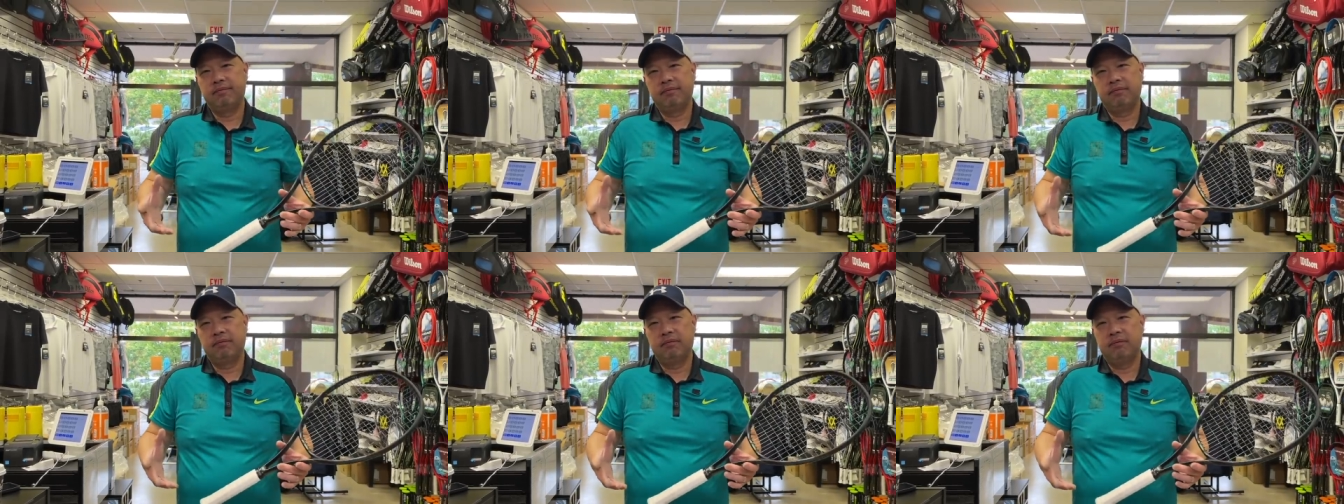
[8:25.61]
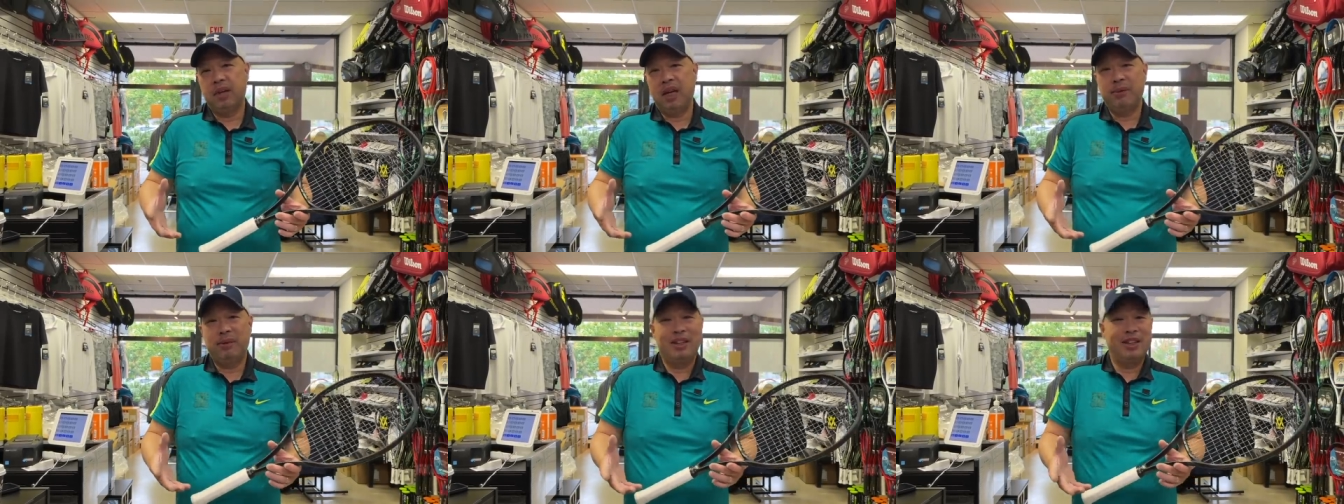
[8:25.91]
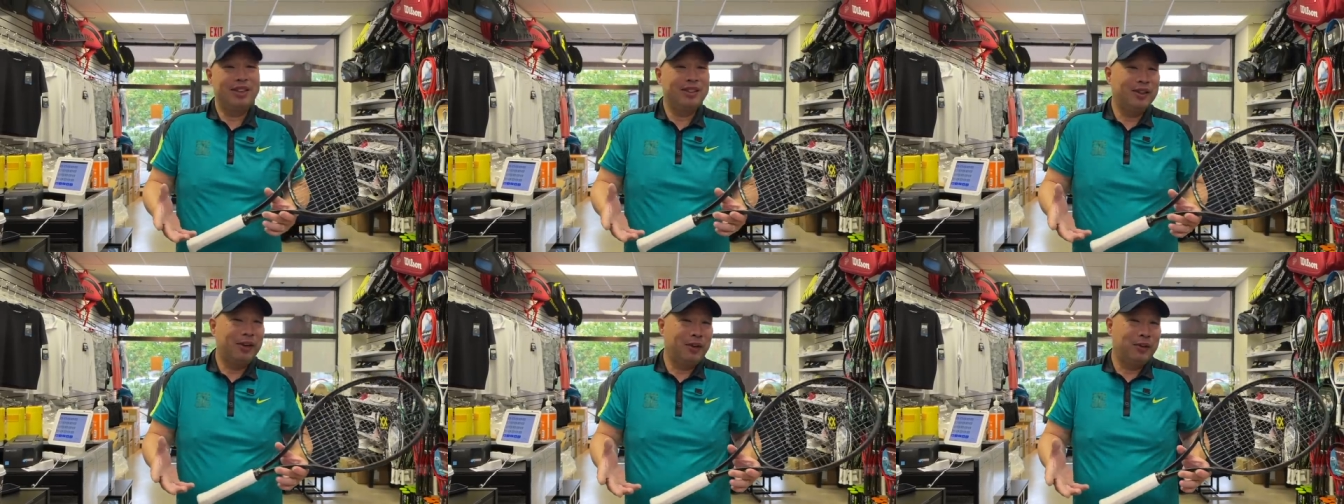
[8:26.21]
Maybe it
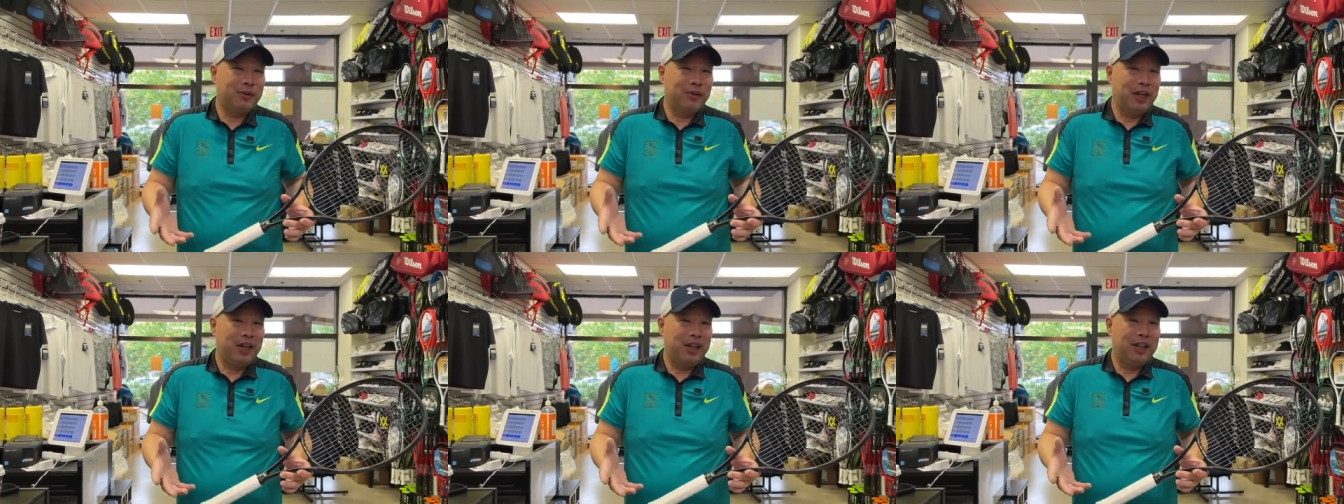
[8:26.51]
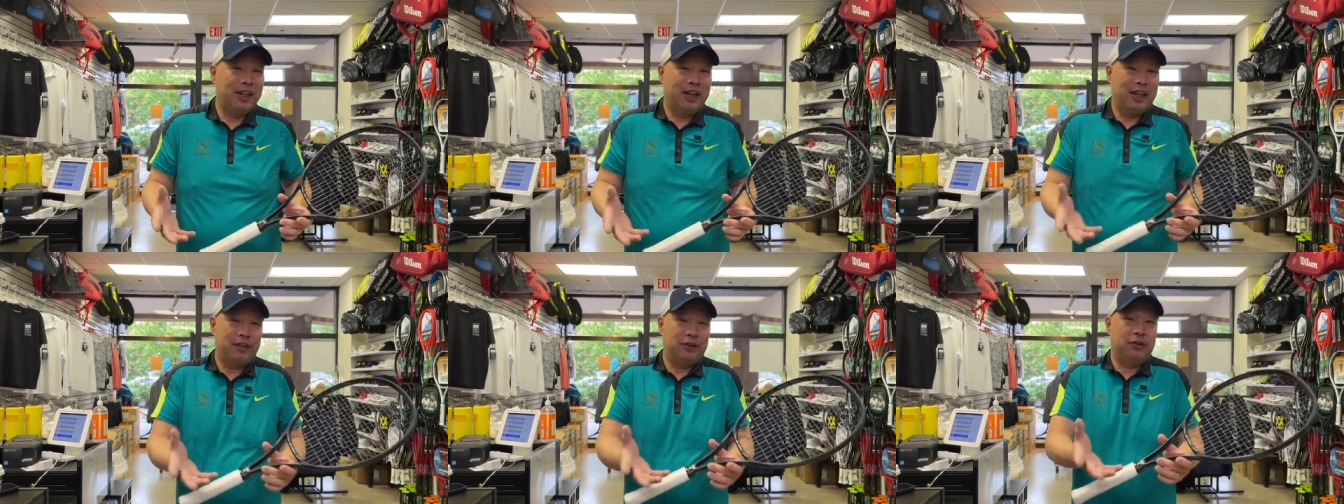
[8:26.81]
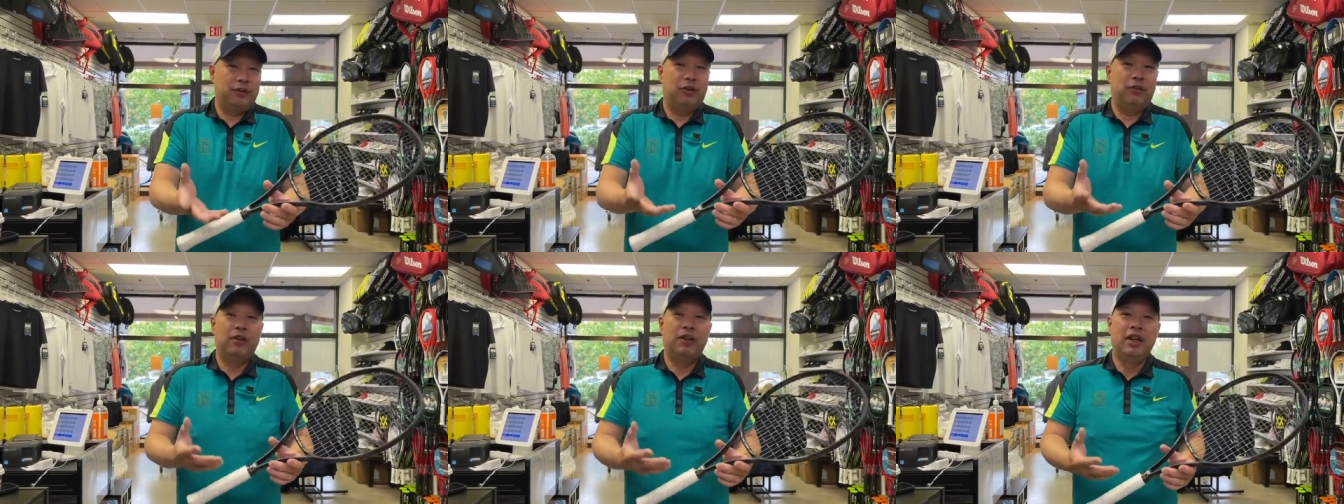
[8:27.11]
is called Reyna. I don't
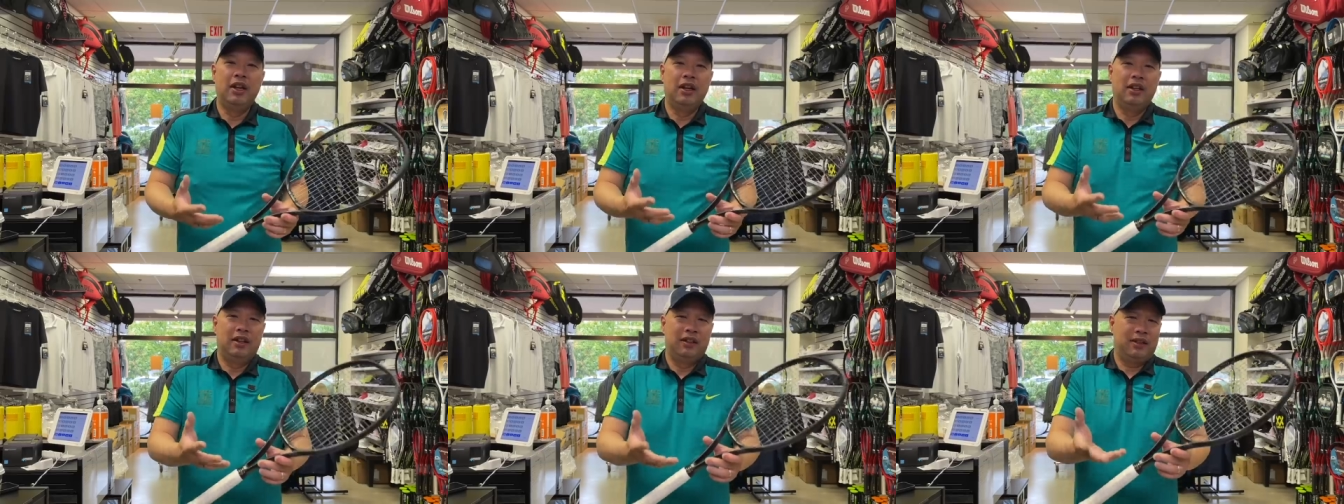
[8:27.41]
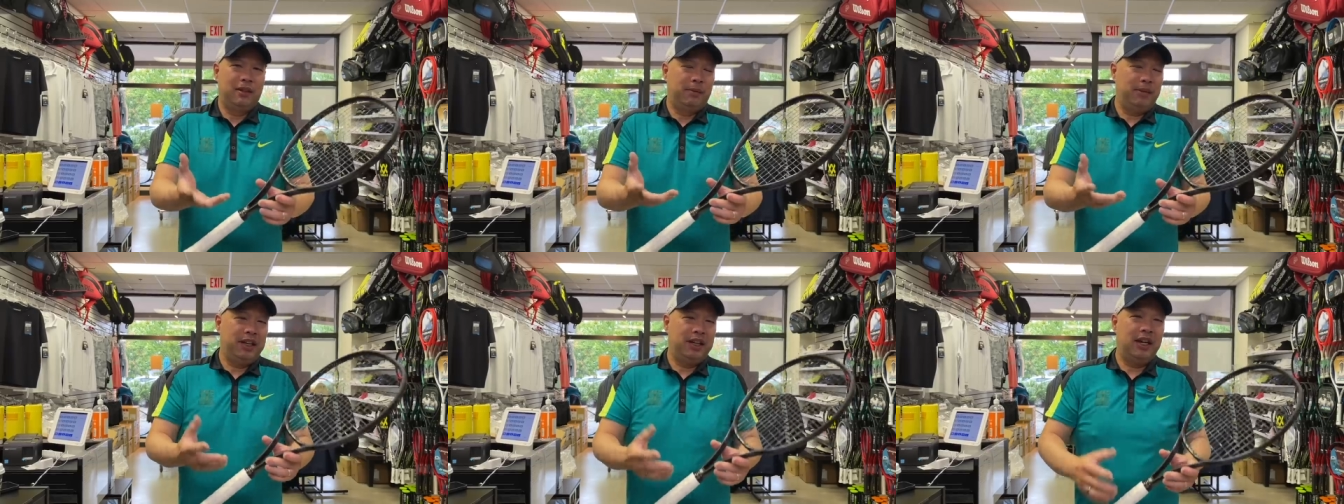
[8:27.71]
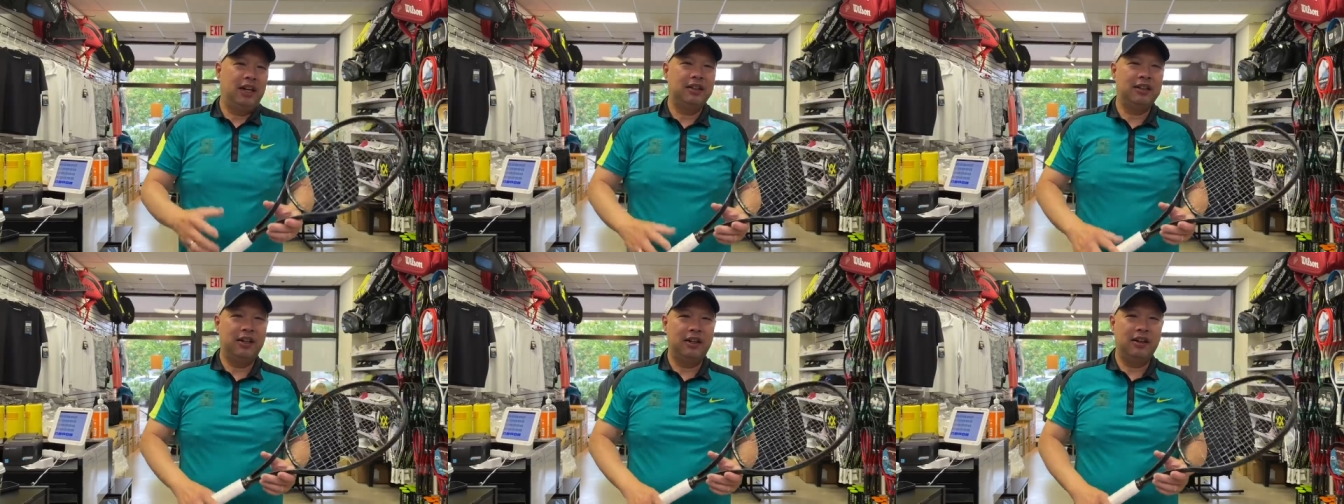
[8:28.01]
know. Somebody
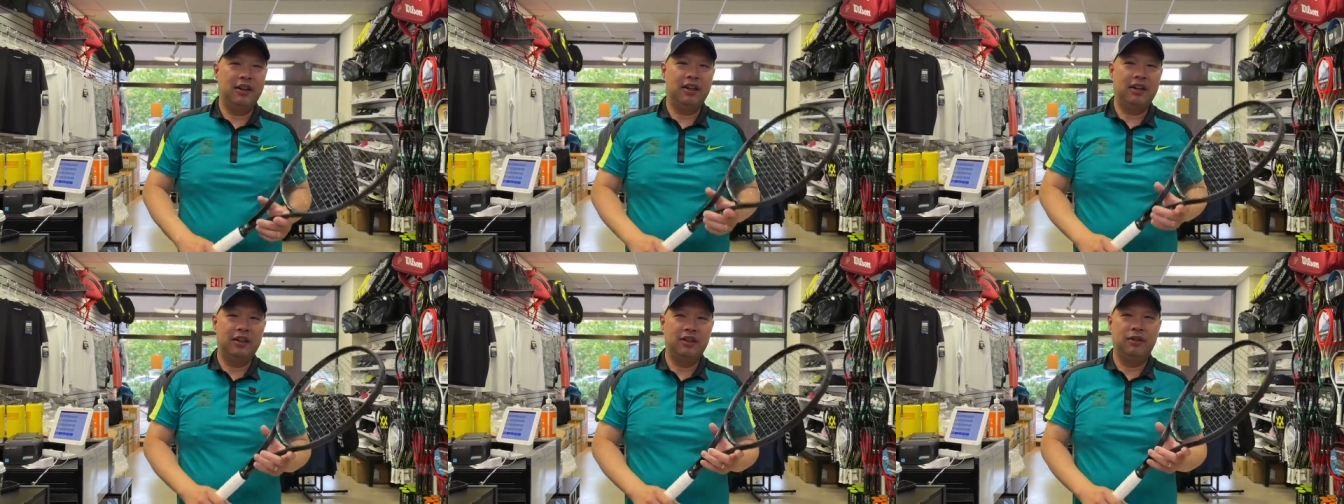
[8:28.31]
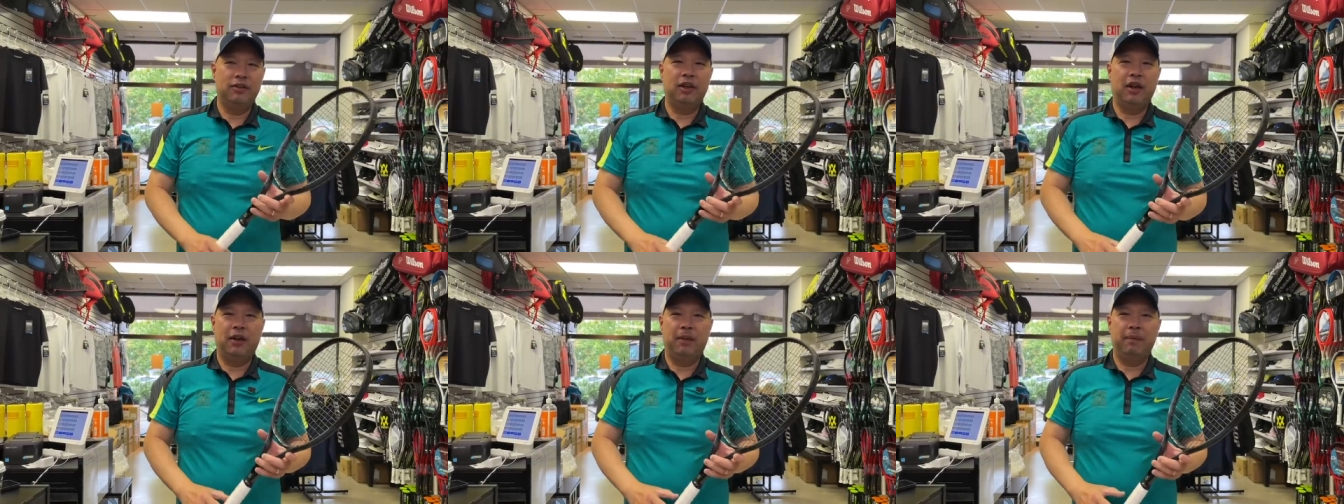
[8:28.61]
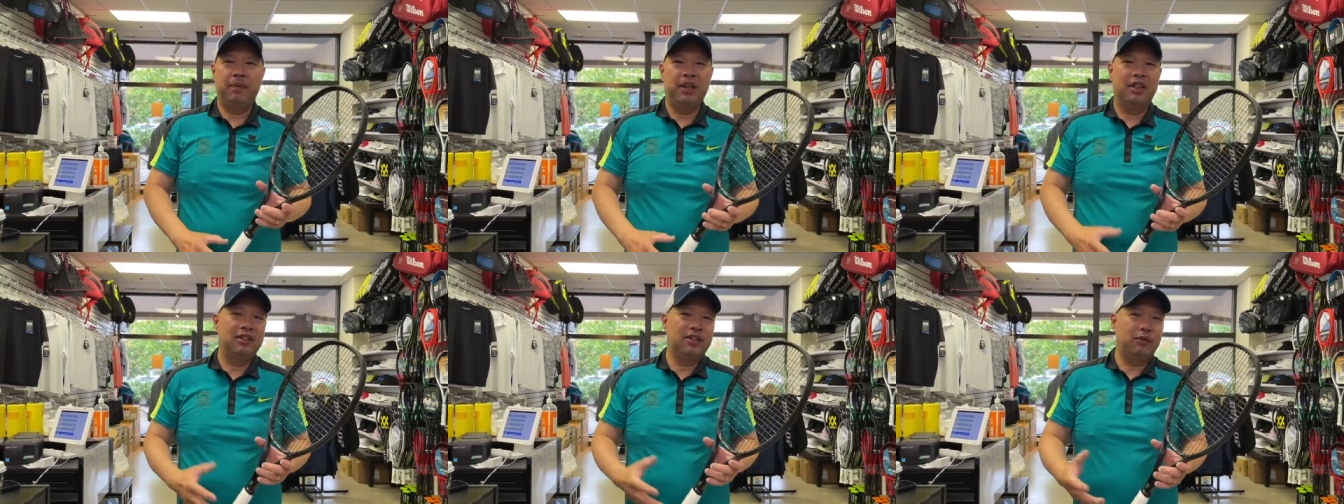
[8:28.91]
out there, can you help
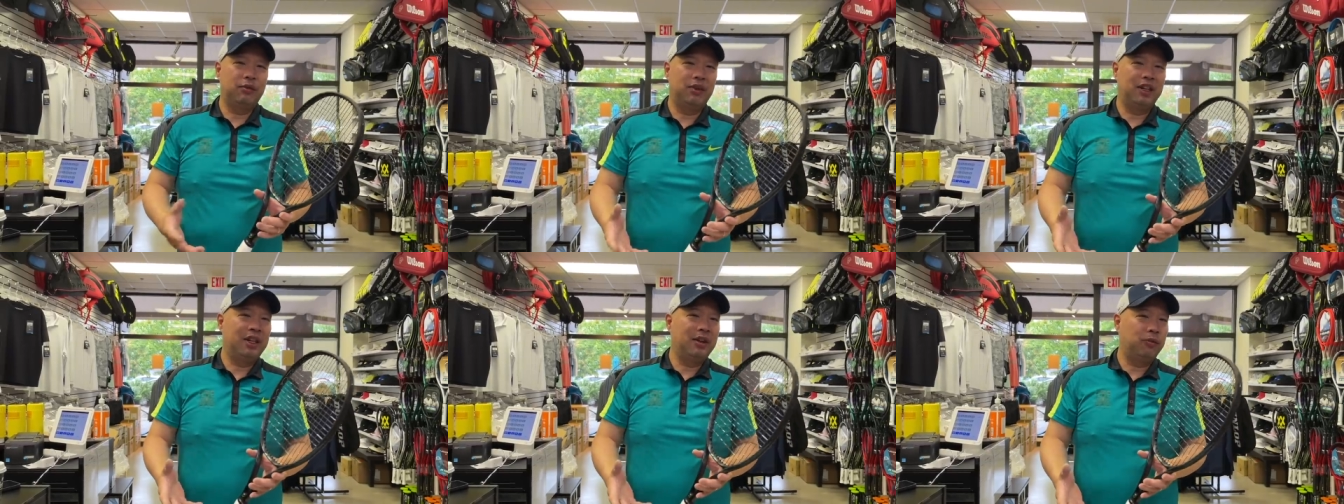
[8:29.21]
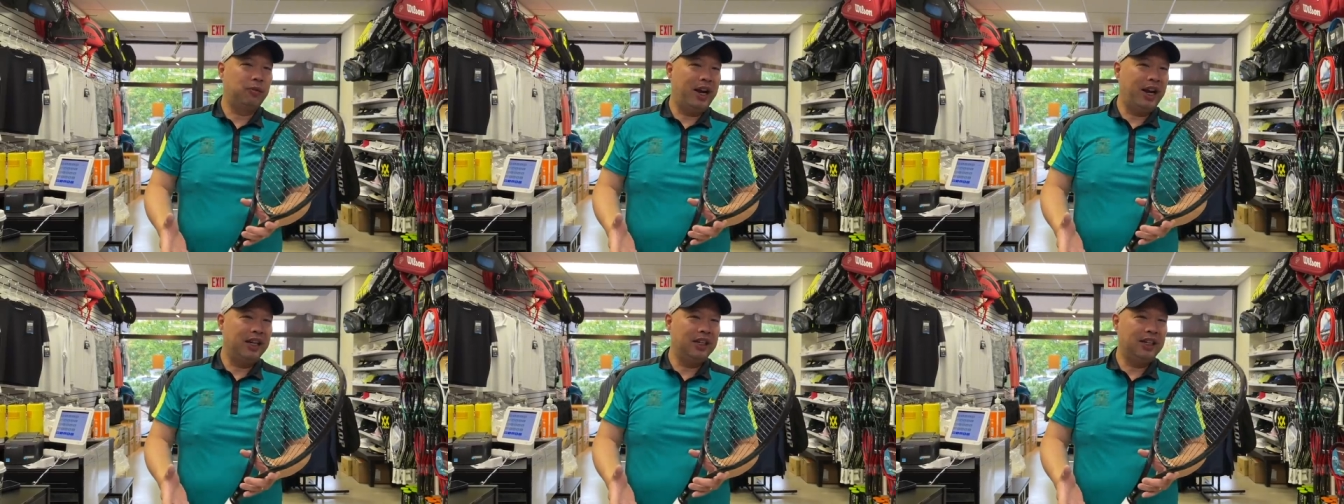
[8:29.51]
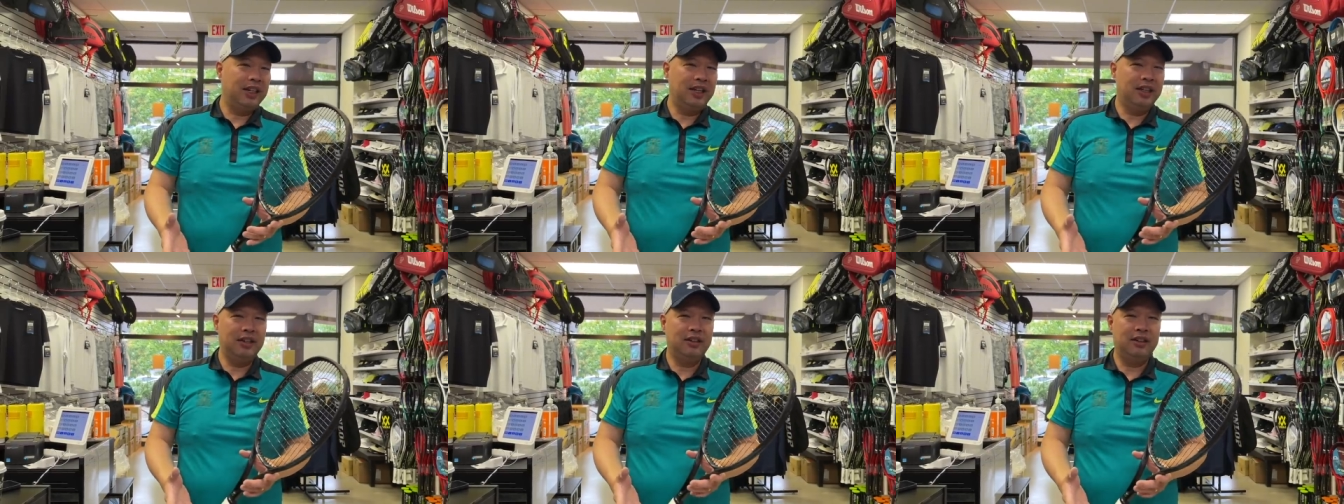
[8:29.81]
me? Is it really
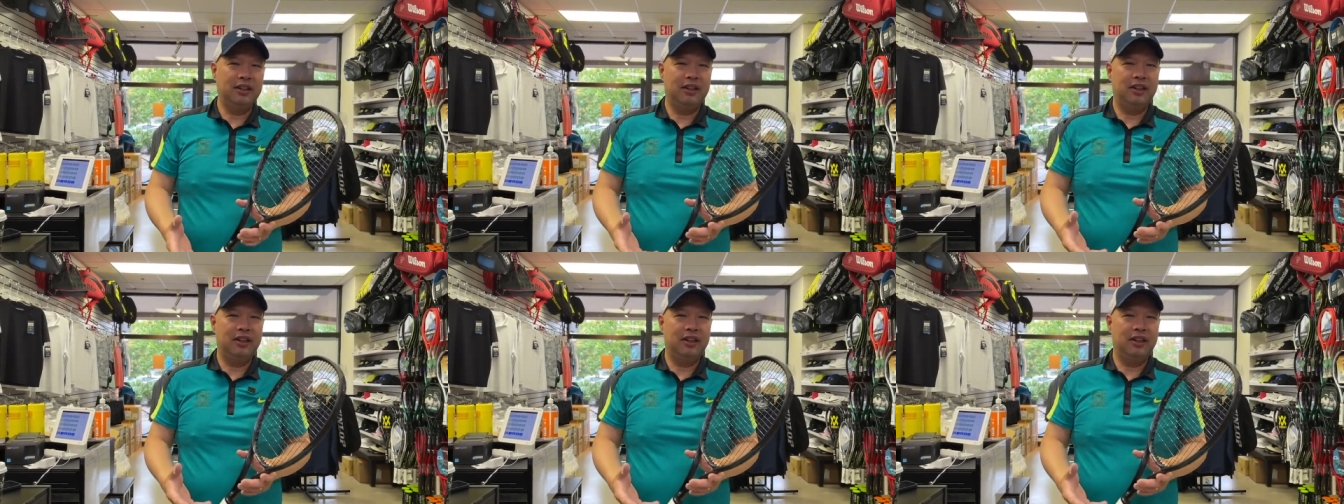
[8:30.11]
Regna?